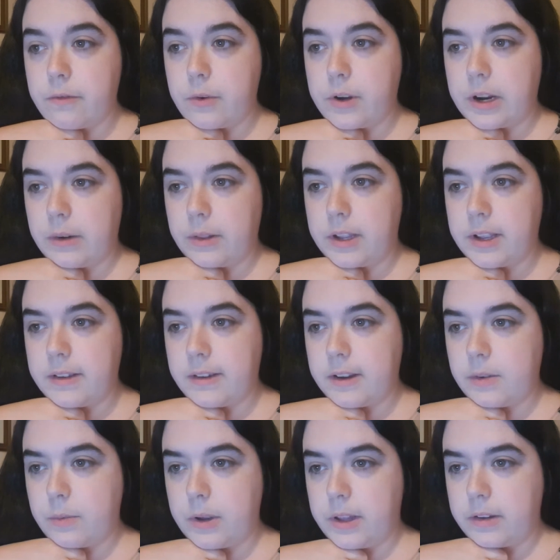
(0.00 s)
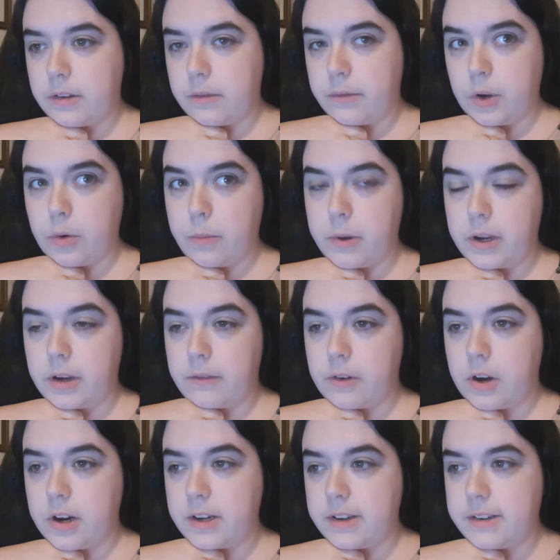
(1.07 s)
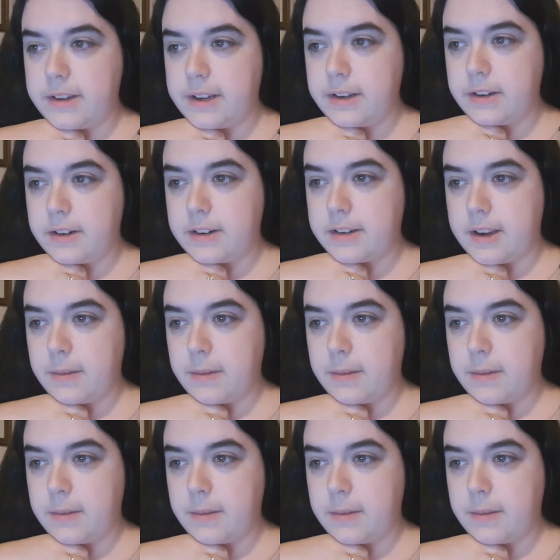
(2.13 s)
food outlets, as well as the reopening of garden centres